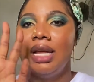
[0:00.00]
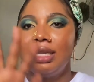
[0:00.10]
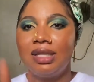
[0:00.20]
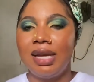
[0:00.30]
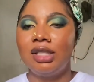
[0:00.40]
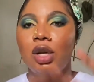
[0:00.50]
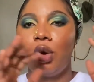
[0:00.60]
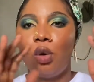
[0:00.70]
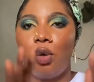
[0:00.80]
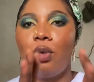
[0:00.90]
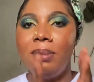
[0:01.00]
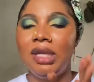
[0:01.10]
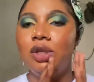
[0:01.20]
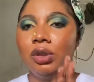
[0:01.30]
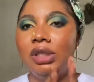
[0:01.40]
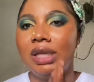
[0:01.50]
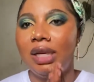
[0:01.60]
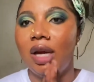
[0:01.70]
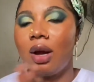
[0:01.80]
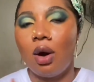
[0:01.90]
search
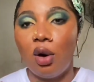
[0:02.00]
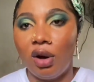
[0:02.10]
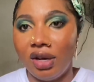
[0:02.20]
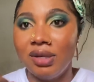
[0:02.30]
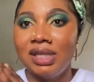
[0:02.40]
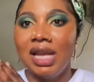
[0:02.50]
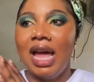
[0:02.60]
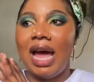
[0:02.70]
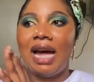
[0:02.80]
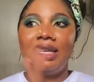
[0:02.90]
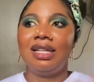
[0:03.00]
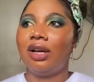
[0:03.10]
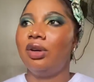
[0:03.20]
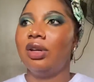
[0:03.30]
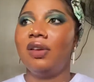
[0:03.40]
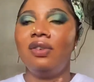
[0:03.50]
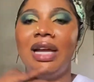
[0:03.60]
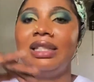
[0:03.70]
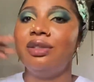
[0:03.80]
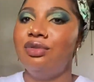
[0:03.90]
comedogenic oils, and then they're going to give you
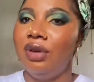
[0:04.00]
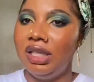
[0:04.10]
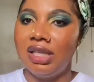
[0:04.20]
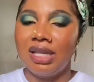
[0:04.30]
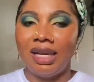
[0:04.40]
like the ranges.